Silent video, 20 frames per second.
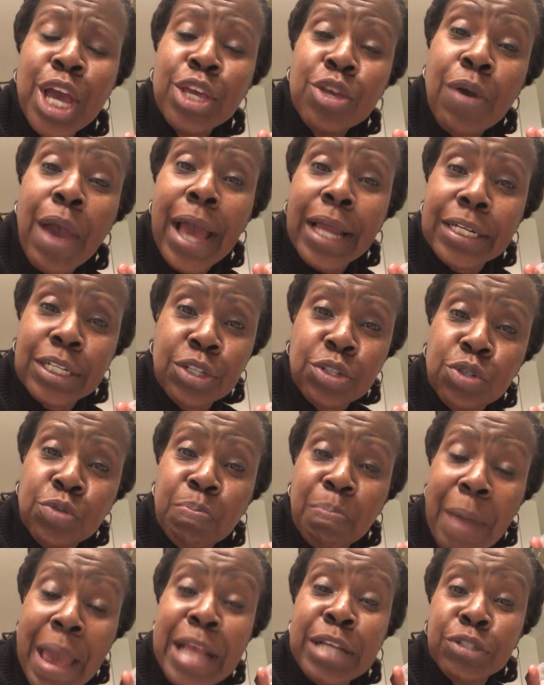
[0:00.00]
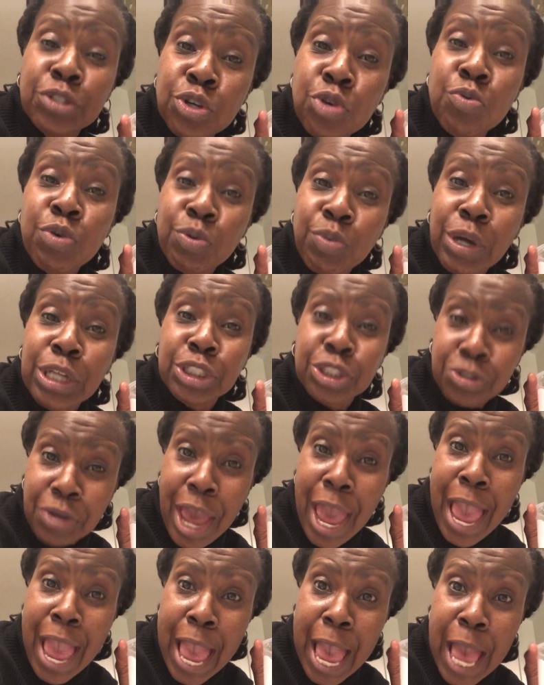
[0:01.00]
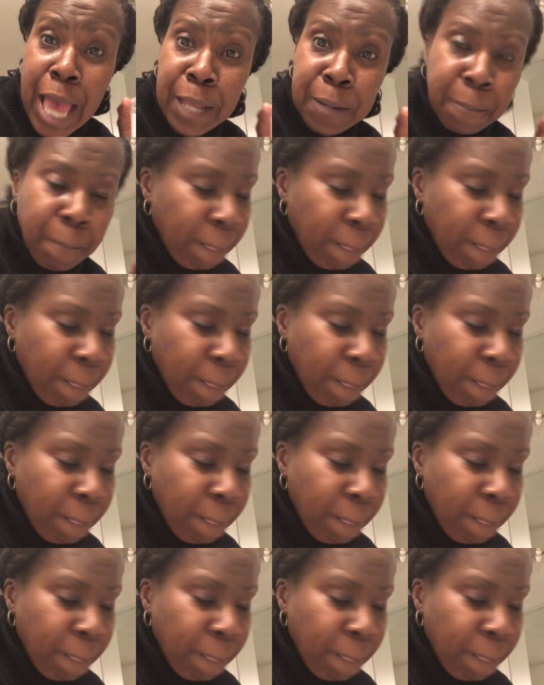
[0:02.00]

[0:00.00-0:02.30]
You had to make do with what you had.